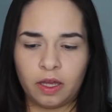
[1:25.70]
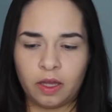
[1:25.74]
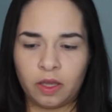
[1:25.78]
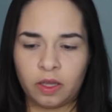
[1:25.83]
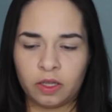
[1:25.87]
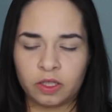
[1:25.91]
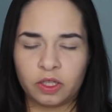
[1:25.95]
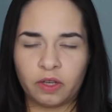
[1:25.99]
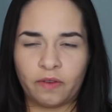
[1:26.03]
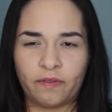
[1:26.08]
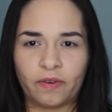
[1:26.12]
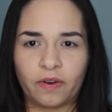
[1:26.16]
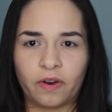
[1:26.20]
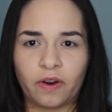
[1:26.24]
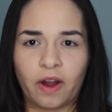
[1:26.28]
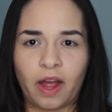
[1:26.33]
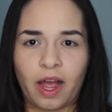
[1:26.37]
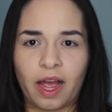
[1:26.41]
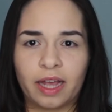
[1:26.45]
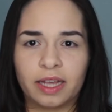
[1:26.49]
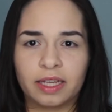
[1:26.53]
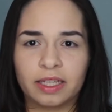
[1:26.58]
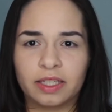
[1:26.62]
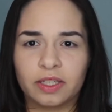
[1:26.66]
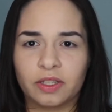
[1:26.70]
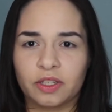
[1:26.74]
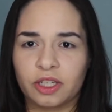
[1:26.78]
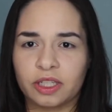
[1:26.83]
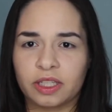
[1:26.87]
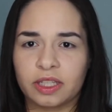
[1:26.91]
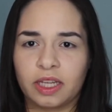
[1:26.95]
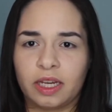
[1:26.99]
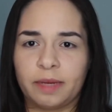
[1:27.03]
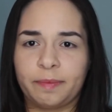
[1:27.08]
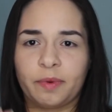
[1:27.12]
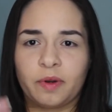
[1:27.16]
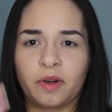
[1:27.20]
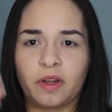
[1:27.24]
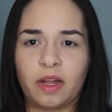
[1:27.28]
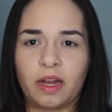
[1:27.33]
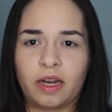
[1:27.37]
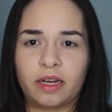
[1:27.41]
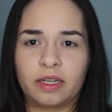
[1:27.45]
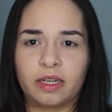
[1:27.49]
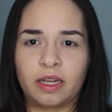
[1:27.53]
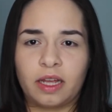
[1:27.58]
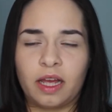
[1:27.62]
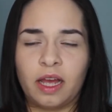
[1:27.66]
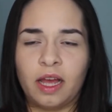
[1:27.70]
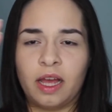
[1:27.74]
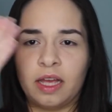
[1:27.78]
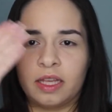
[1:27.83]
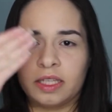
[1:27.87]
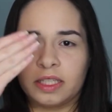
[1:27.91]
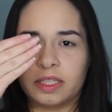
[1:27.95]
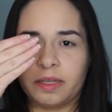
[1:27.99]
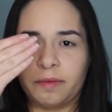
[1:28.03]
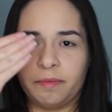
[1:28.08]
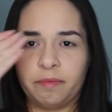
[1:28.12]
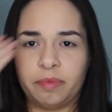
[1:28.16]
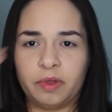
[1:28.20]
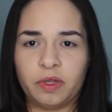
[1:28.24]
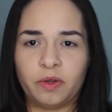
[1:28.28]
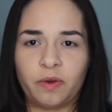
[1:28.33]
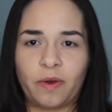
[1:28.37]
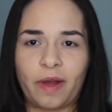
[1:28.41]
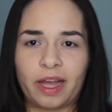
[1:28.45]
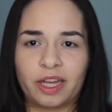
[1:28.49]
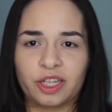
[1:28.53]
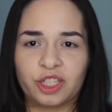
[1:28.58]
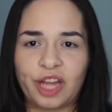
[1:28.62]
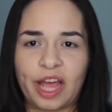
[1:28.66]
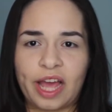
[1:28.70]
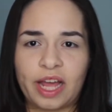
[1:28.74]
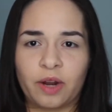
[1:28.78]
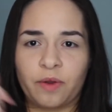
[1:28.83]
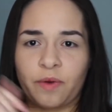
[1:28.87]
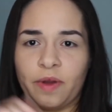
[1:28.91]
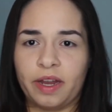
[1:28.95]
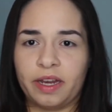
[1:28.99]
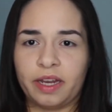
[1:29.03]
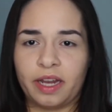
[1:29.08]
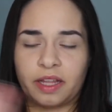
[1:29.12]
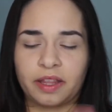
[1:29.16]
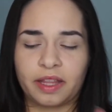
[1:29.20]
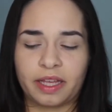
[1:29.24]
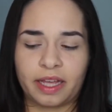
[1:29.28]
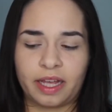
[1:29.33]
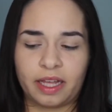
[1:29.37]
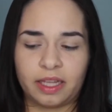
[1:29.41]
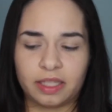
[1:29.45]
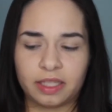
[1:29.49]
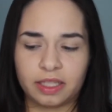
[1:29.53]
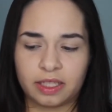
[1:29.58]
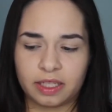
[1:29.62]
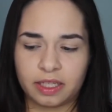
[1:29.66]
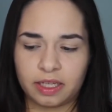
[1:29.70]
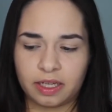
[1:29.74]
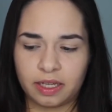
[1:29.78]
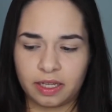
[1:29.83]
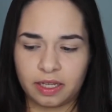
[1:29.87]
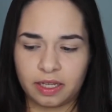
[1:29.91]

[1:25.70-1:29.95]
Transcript: So for her eyes, you just need to put on some blue eyeshadow and nothing else.